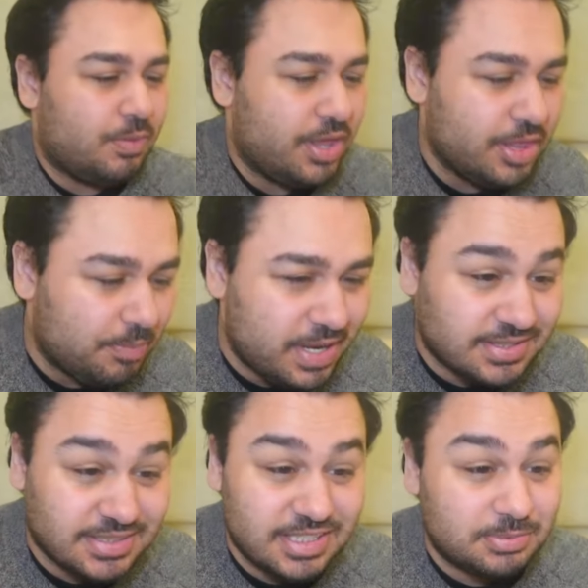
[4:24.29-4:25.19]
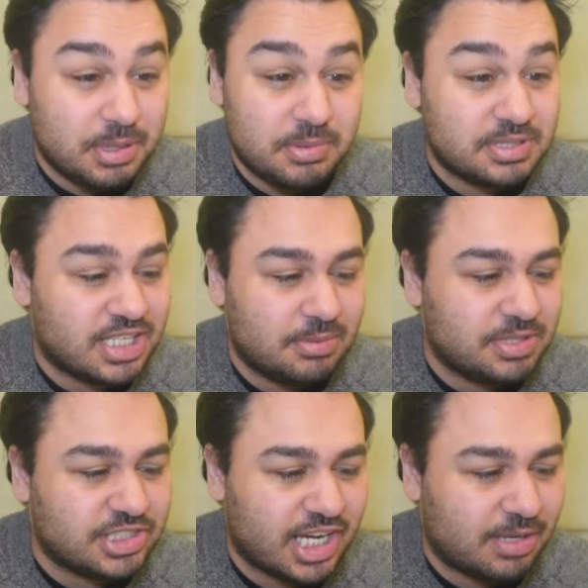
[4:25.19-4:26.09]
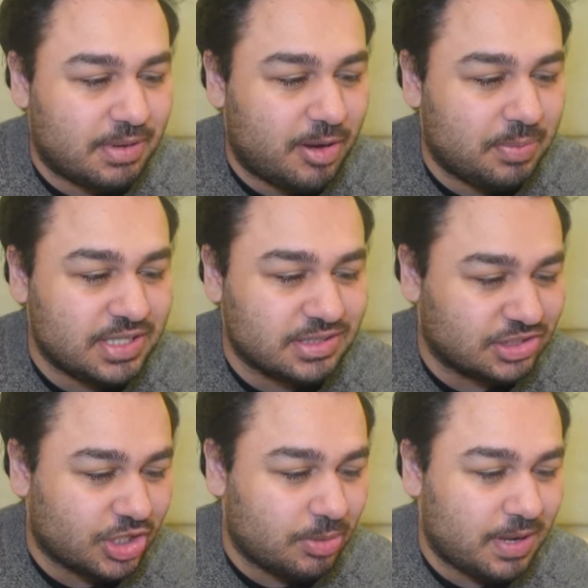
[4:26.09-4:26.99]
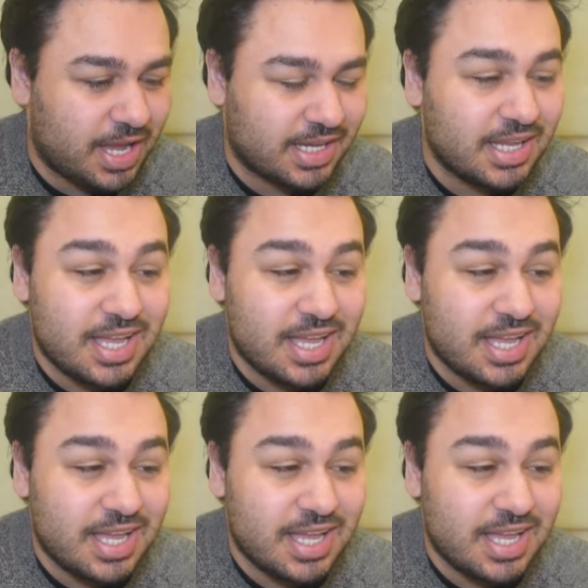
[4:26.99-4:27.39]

One of the best singers. People were telling me check him out, Peter Jöback.